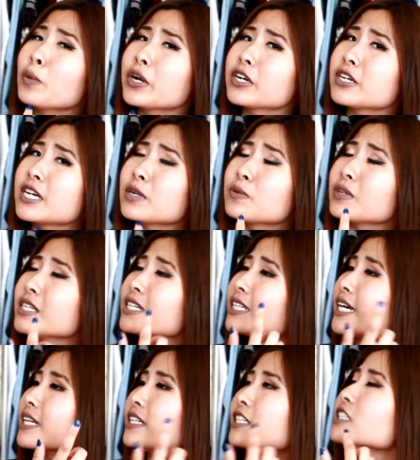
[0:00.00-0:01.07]
wearing it really
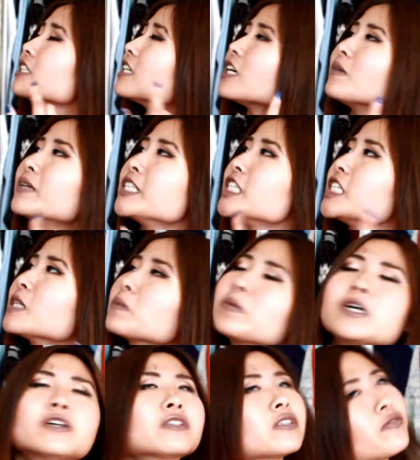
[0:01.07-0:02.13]
lightly today on my
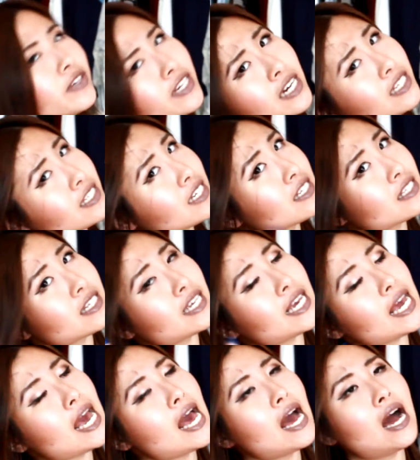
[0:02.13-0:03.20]
cheekbones if you guys can see.